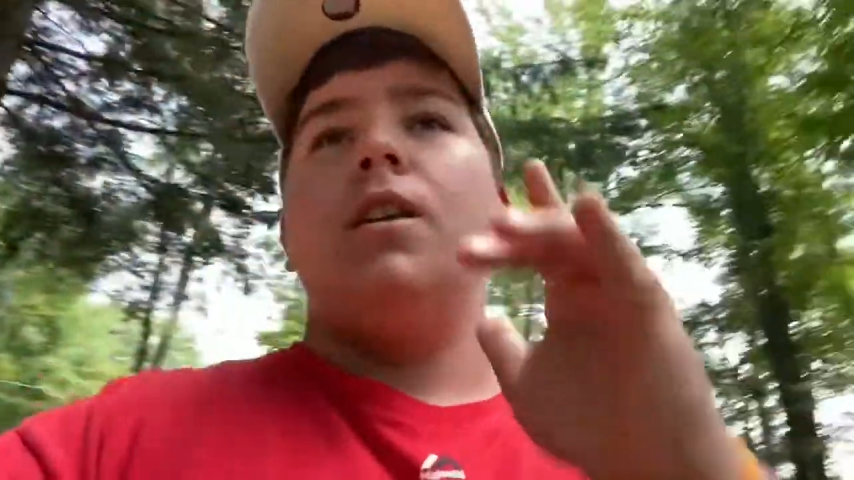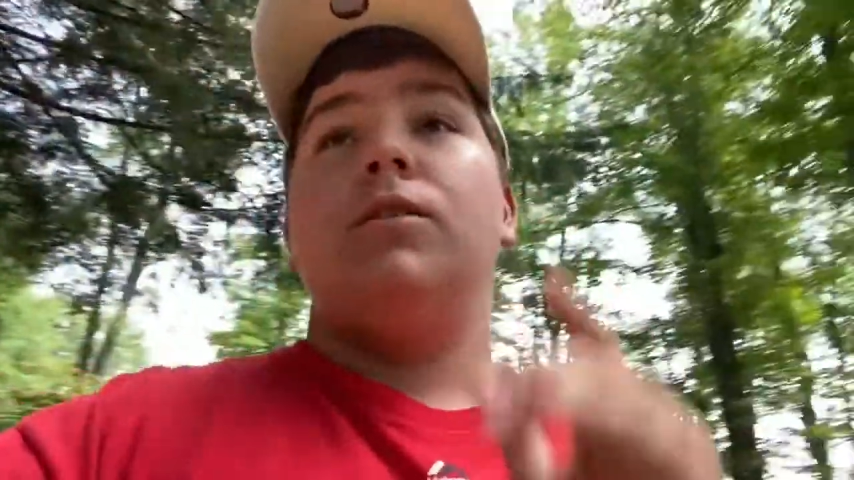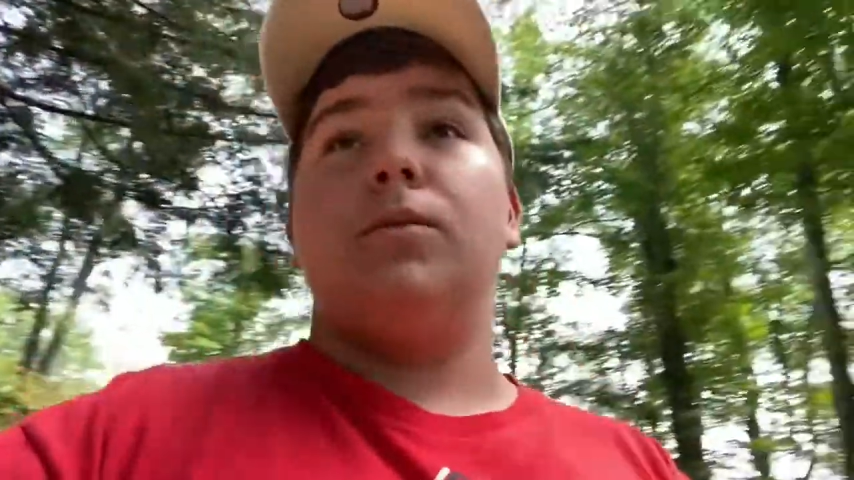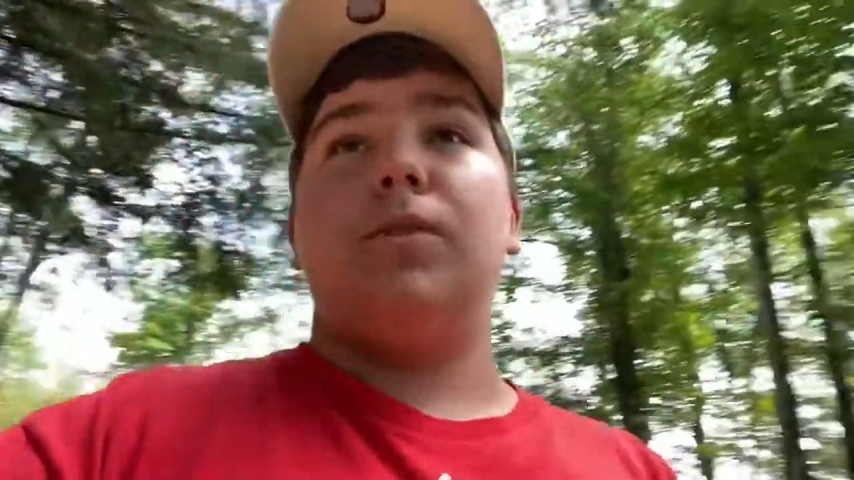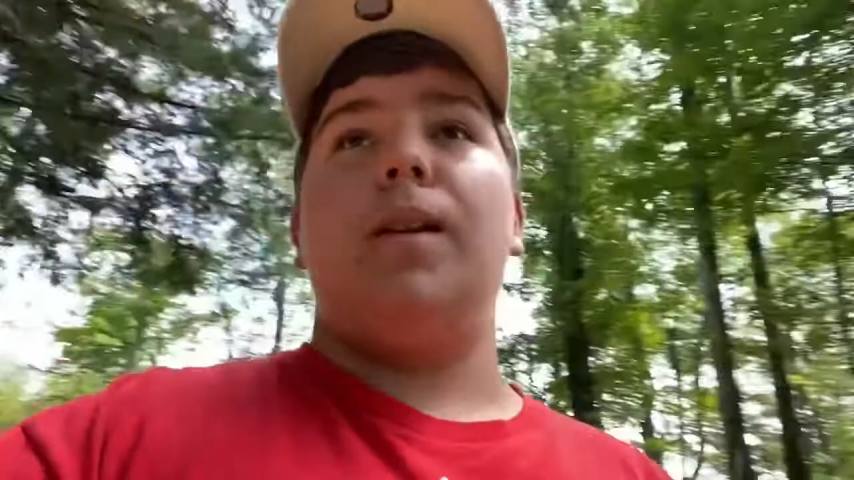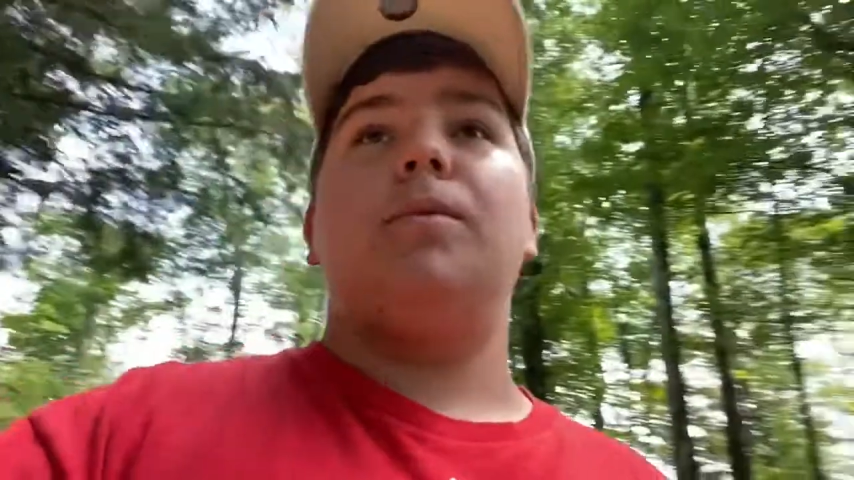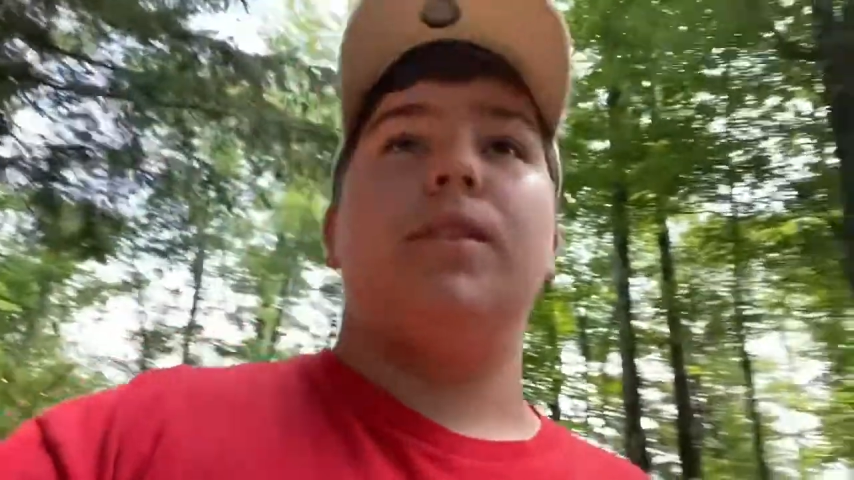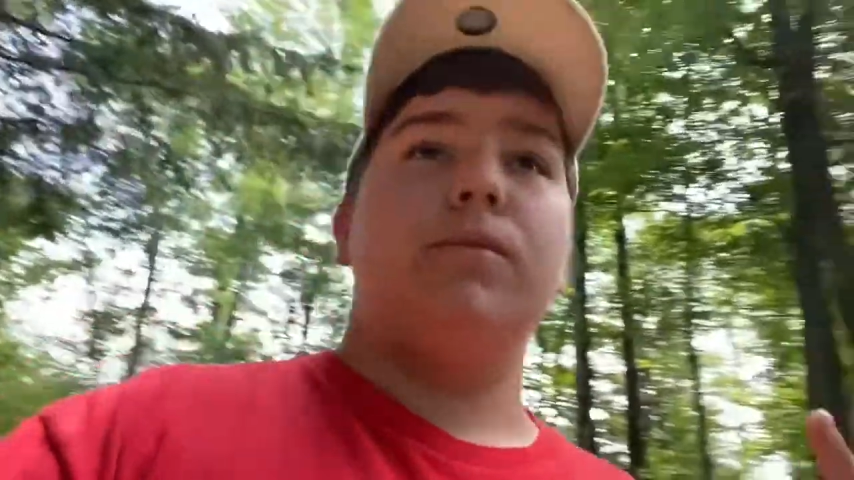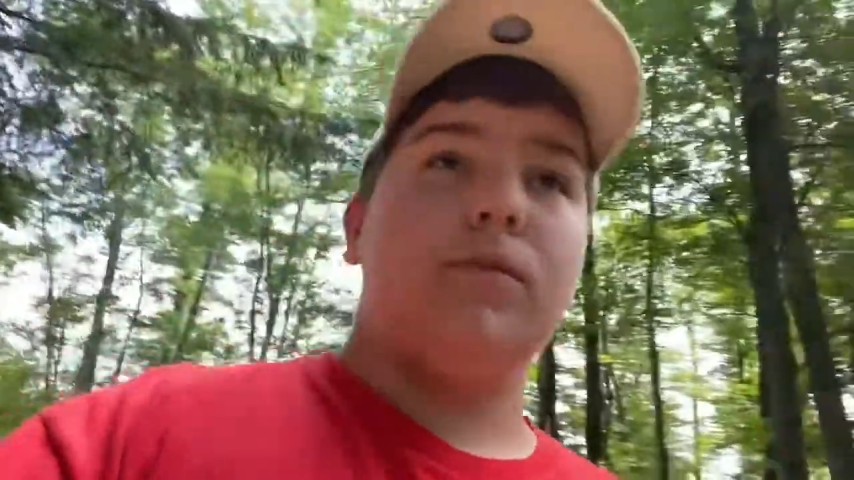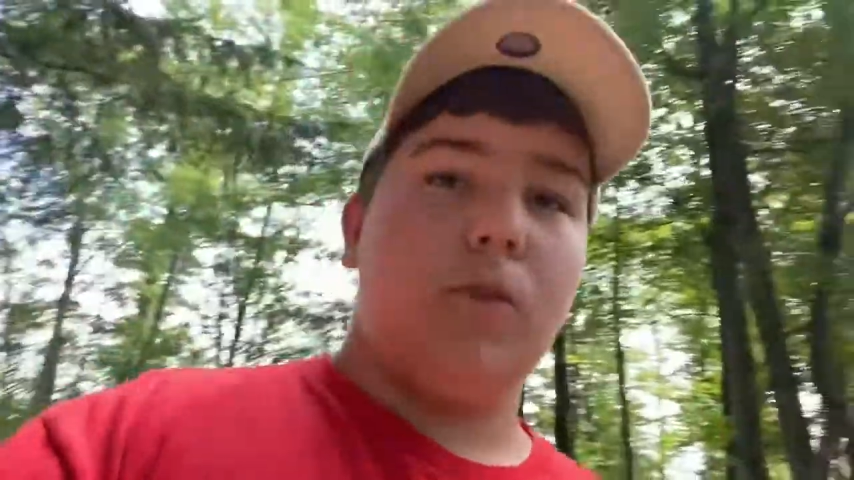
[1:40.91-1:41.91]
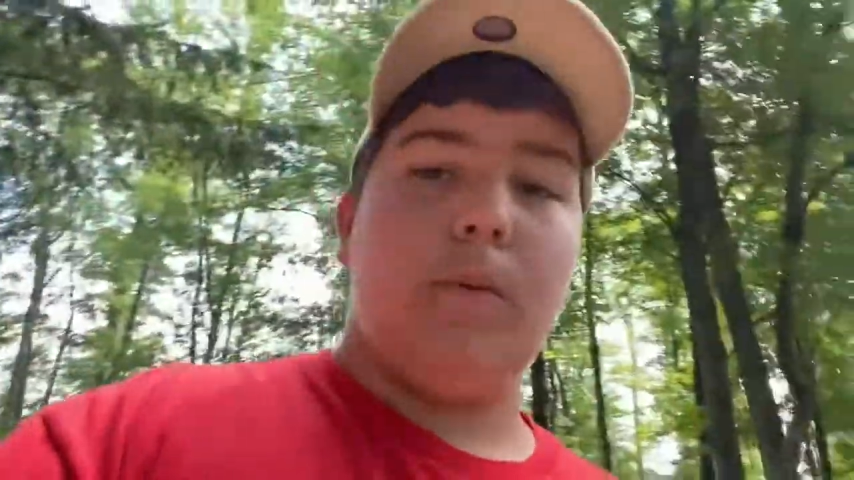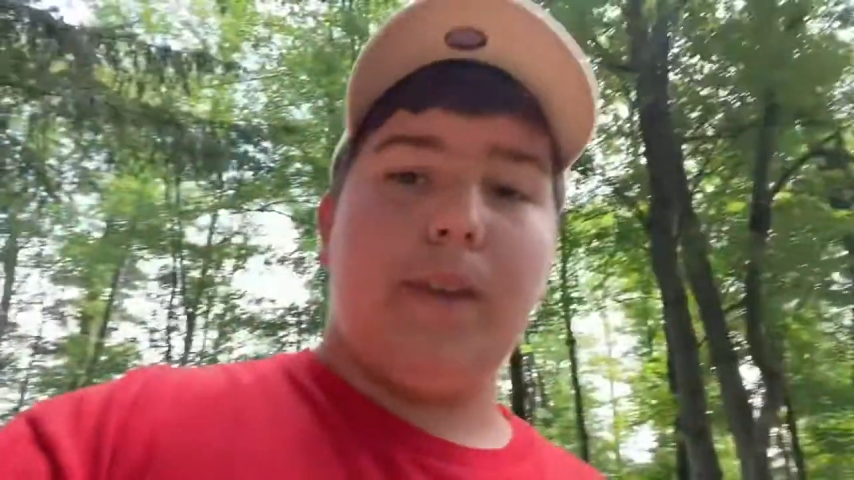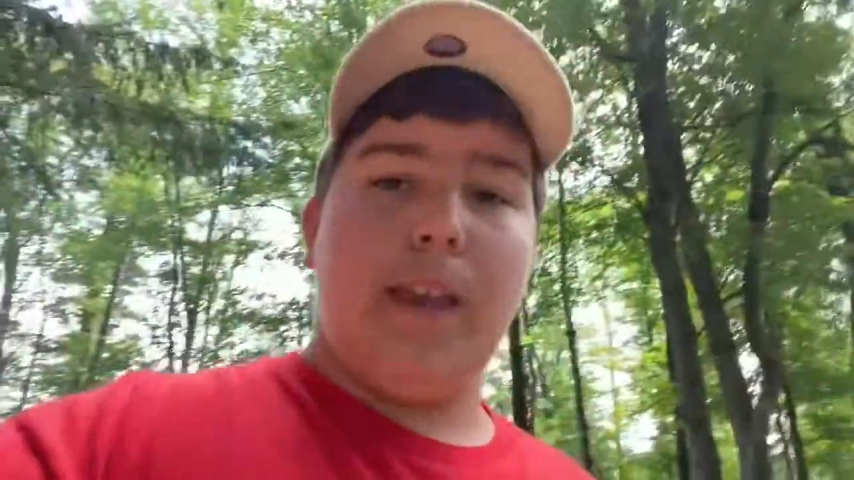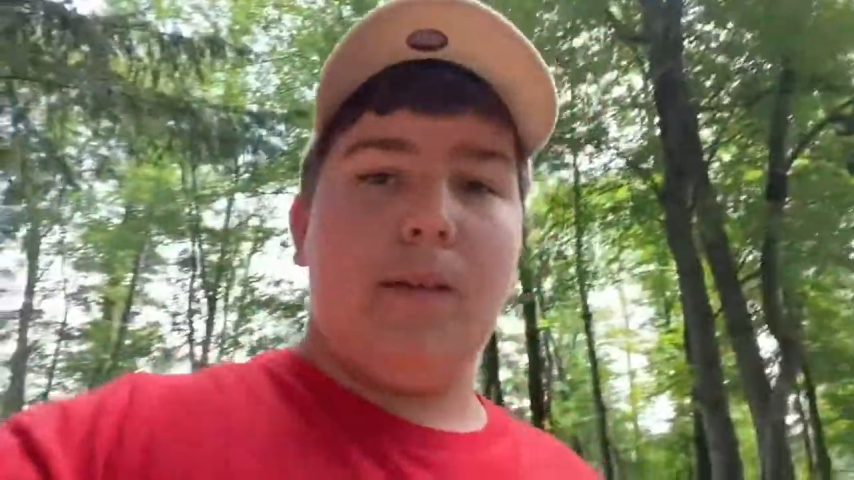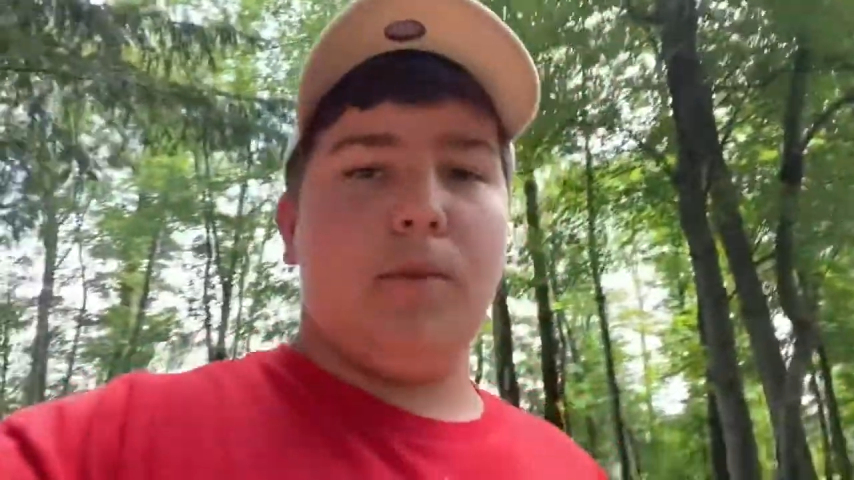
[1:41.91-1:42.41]
Subscribe to Stormy
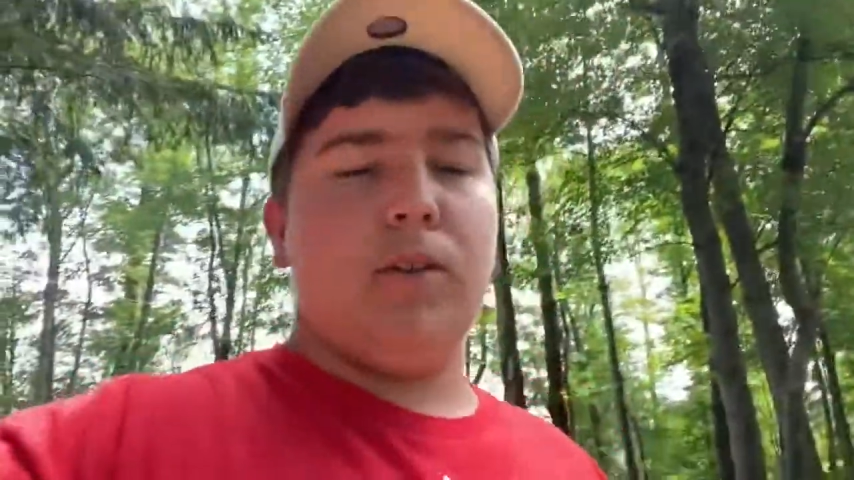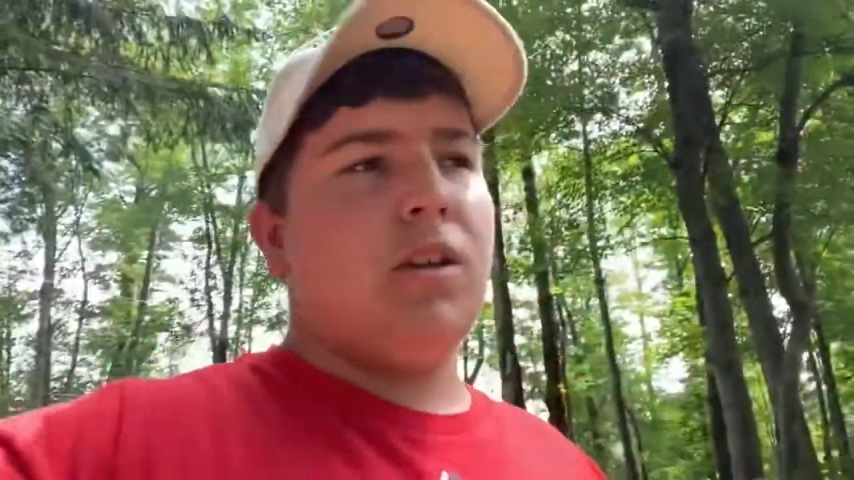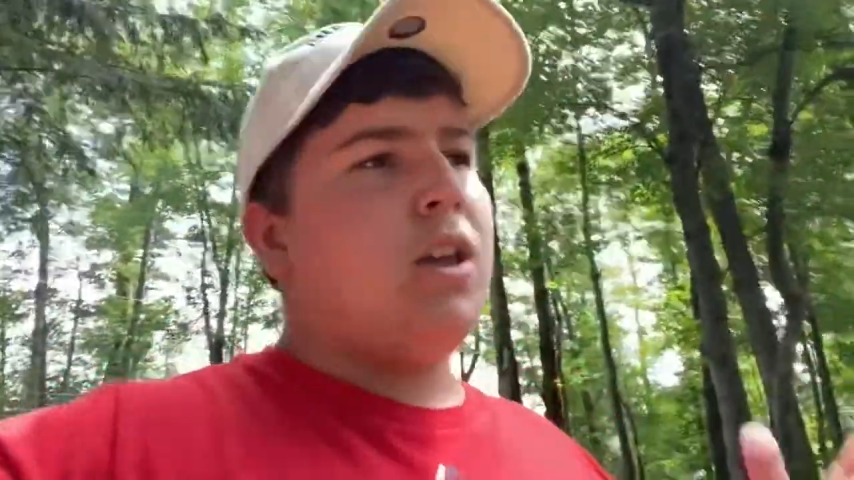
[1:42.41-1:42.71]
Gamer.